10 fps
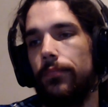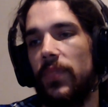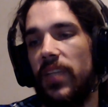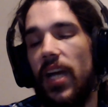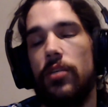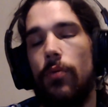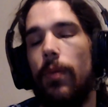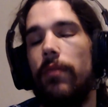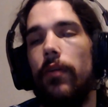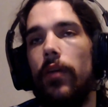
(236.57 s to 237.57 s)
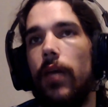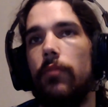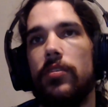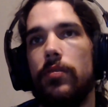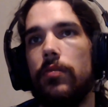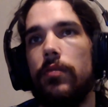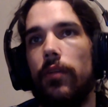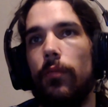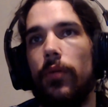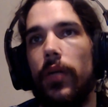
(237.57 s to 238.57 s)
It's actually one of my favorite games.
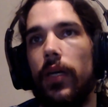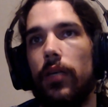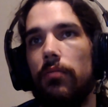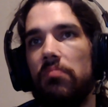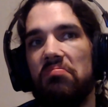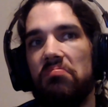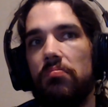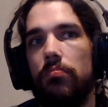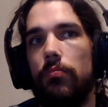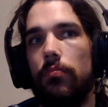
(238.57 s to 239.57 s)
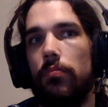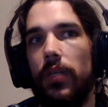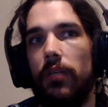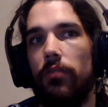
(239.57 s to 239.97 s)
I've been playing it like